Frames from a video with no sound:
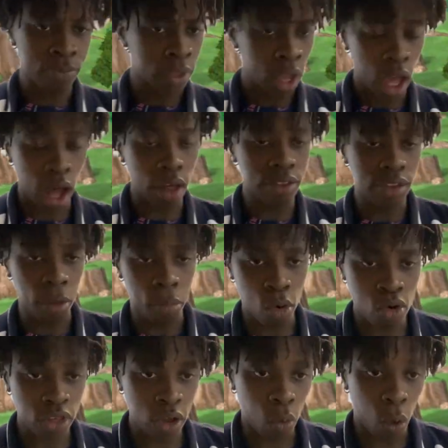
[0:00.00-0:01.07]
Health up
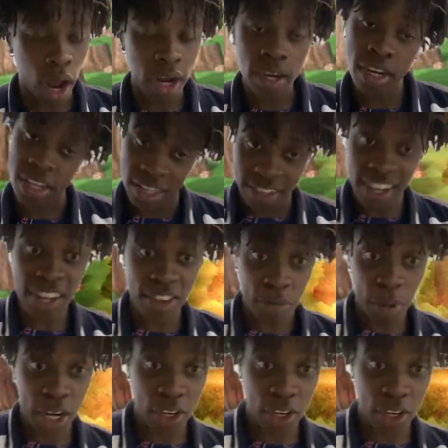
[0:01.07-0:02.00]
was at 1. Intense match